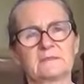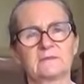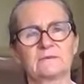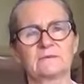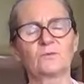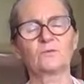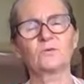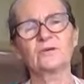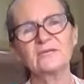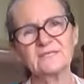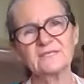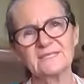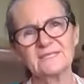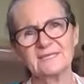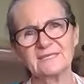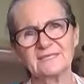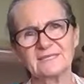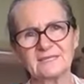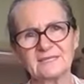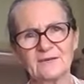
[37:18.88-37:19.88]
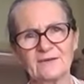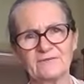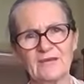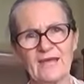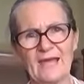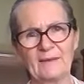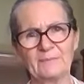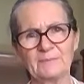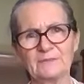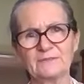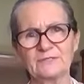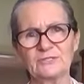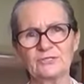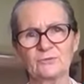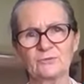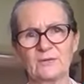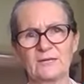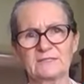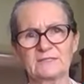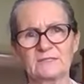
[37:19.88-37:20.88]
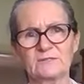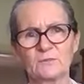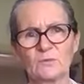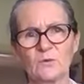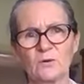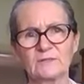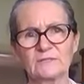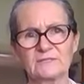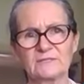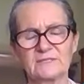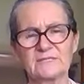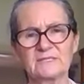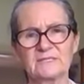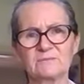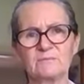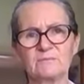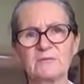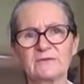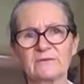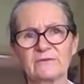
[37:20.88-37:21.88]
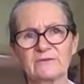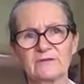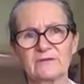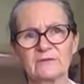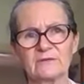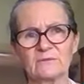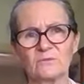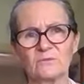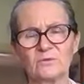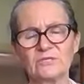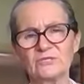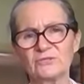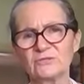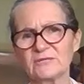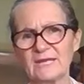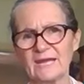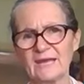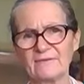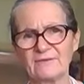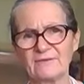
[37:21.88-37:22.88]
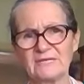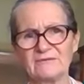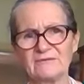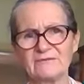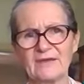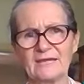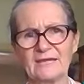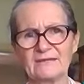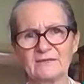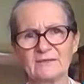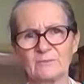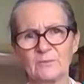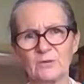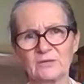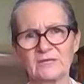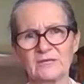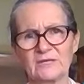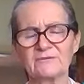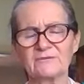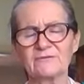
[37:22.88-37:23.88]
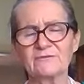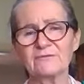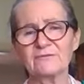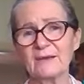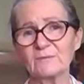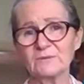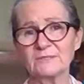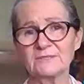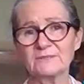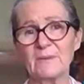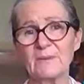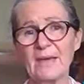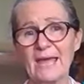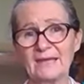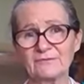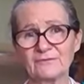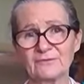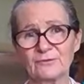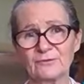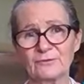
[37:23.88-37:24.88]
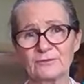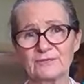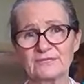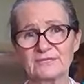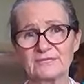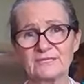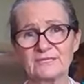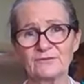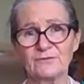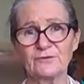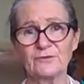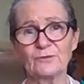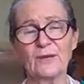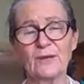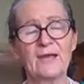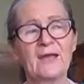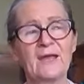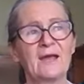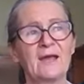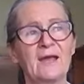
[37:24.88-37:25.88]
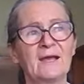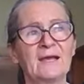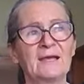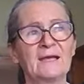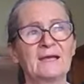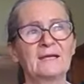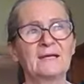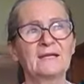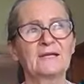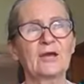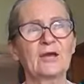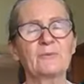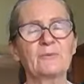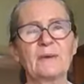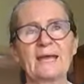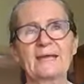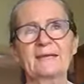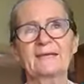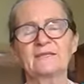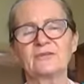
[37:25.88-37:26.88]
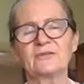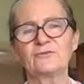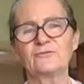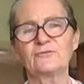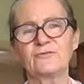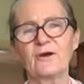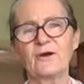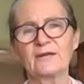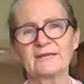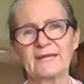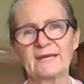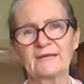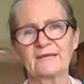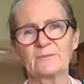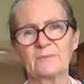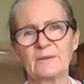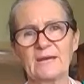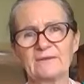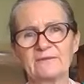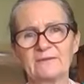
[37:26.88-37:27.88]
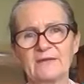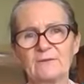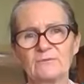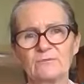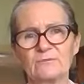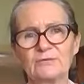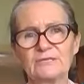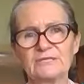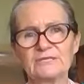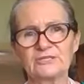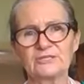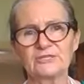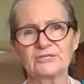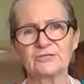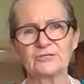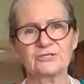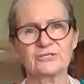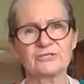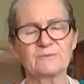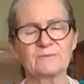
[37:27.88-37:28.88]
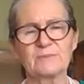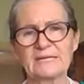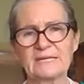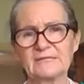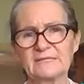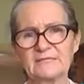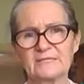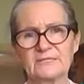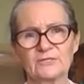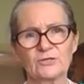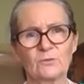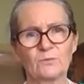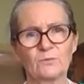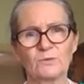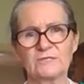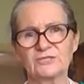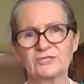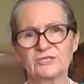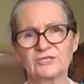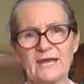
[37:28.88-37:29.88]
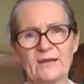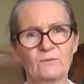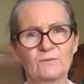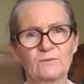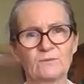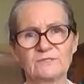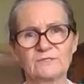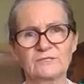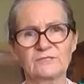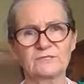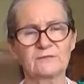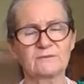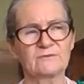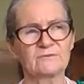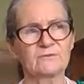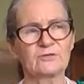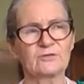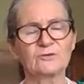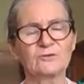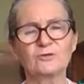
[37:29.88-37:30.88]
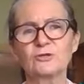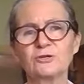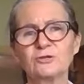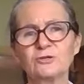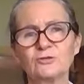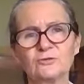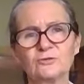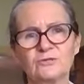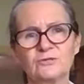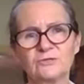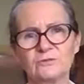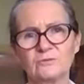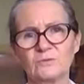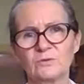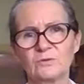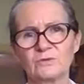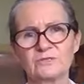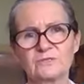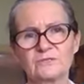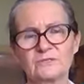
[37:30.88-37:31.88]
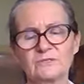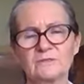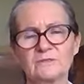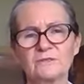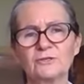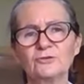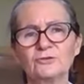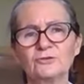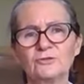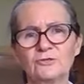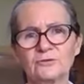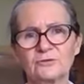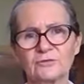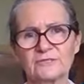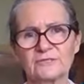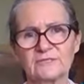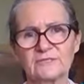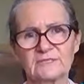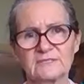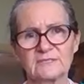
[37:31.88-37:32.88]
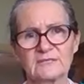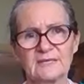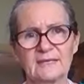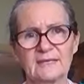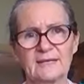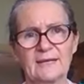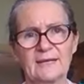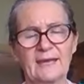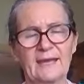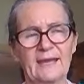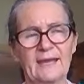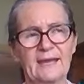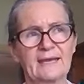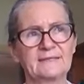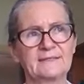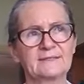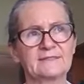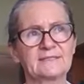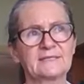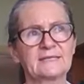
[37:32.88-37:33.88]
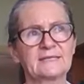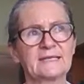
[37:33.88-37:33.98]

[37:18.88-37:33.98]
worst thing that ever happened to us was this myth that we shouldn't have any fat in the body, that fat was bad for us. And if you go back and you find out about that research, the basis on which that was concluded was ludicrous. And